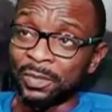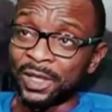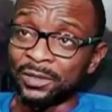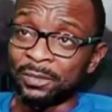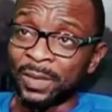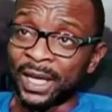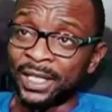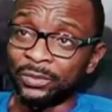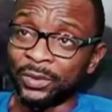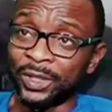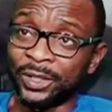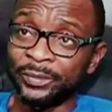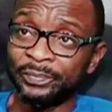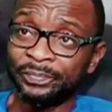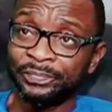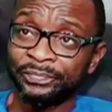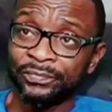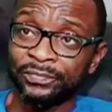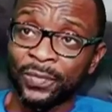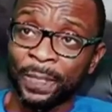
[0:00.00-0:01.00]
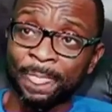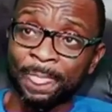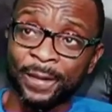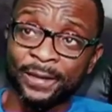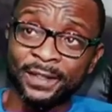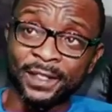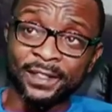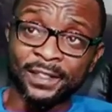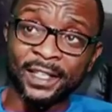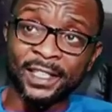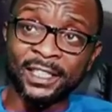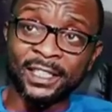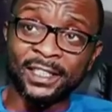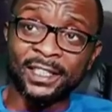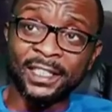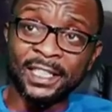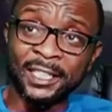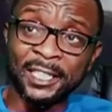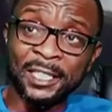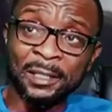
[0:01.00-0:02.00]
by the way. They said
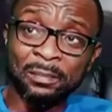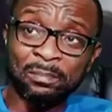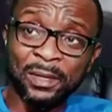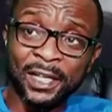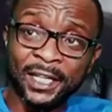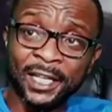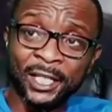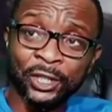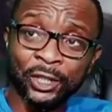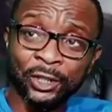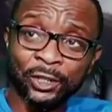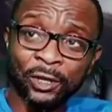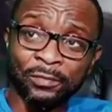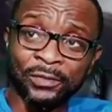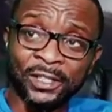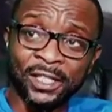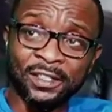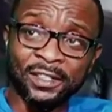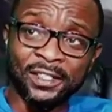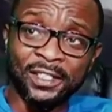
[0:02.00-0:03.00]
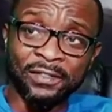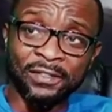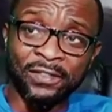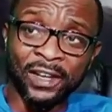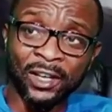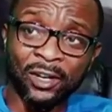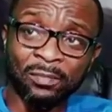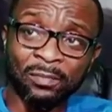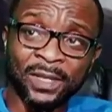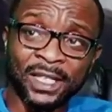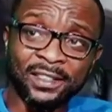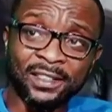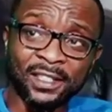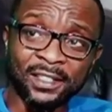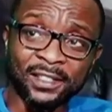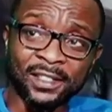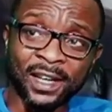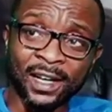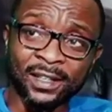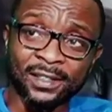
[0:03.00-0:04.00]
the implication of this development is
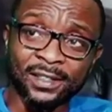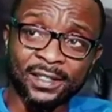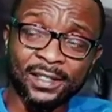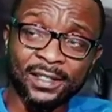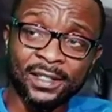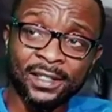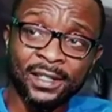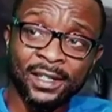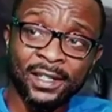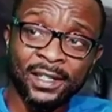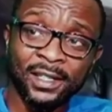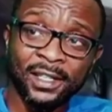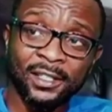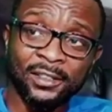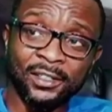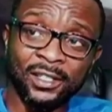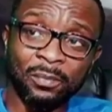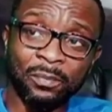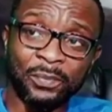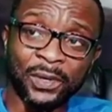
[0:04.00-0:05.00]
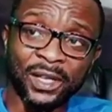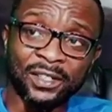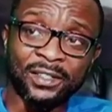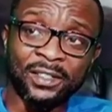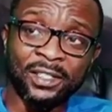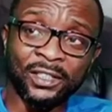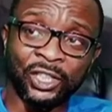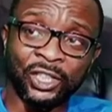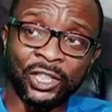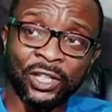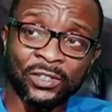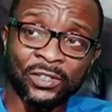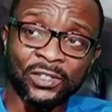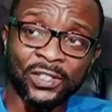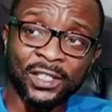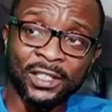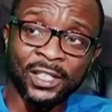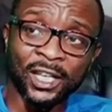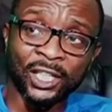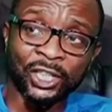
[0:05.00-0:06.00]
that the prestigious
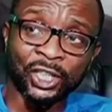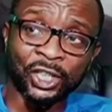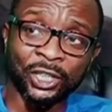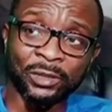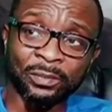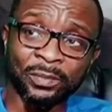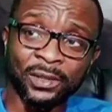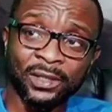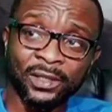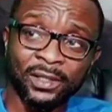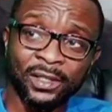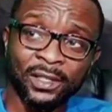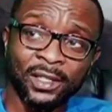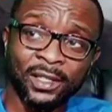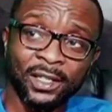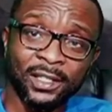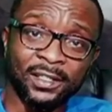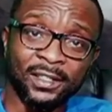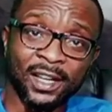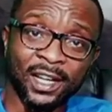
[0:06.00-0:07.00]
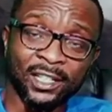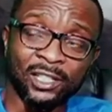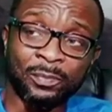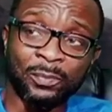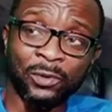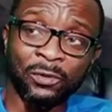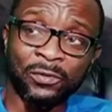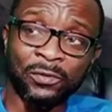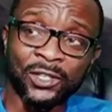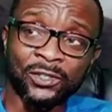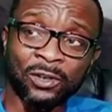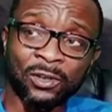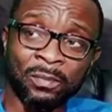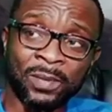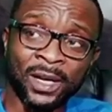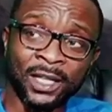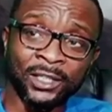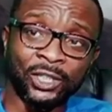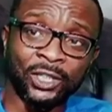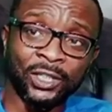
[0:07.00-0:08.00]
leadership that Professor
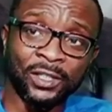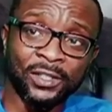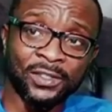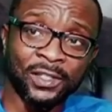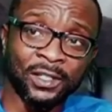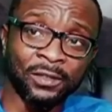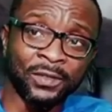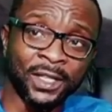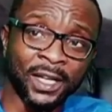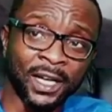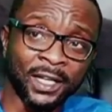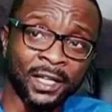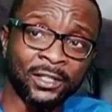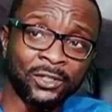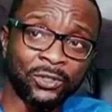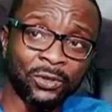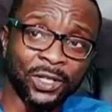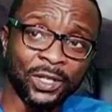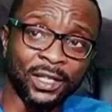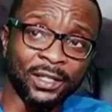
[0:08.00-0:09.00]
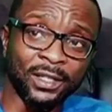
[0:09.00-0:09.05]
Banji Stephen Akintoye